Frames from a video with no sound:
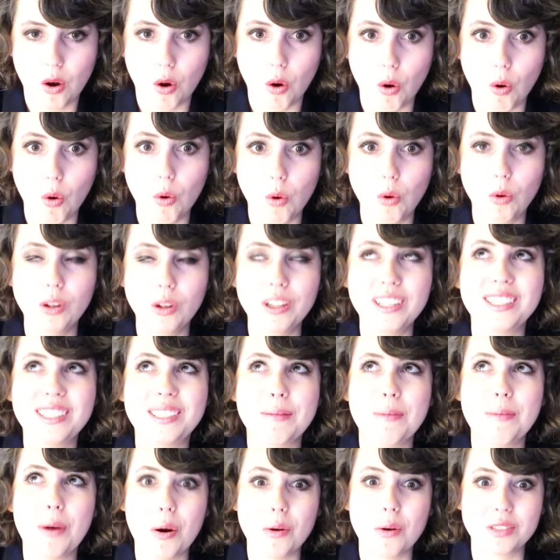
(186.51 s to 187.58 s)
holy
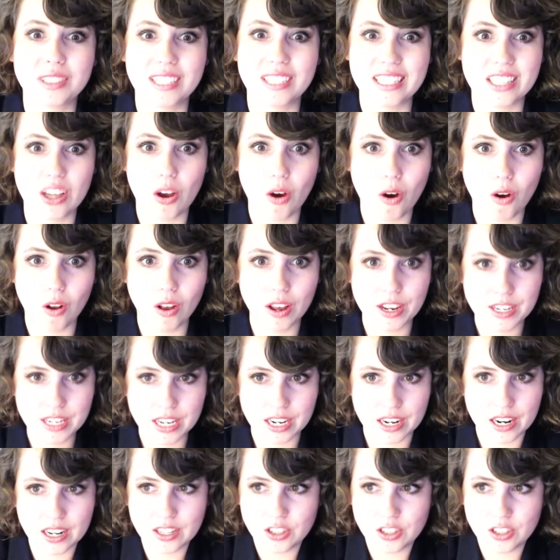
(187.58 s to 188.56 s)
smokes, that's all I did.